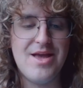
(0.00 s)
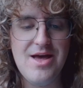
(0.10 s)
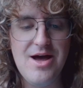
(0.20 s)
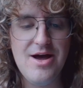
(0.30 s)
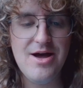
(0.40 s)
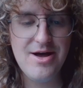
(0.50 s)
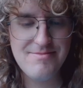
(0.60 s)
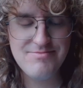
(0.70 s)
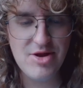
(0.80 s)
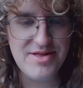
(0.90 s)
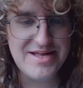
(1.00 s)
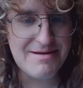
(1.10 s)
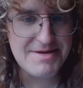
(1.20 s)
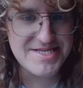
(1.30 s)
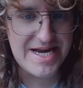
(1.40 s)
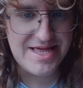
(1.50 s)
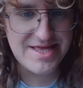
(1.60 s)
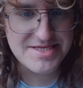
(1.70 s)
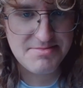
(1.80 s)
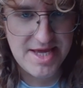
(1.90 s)
Not that that means
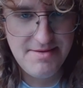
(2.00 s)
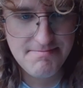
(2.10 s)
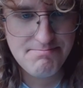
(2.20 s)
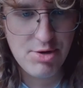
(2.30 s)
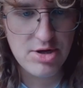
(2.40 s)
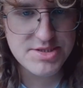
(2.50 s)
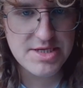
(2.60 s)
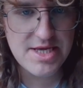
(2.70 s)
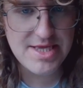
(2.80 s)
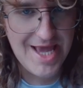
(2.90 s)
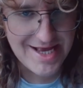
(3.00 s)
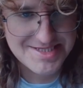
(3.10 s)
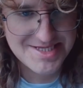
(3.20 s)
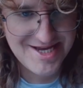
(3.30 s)
anything to me, but yes.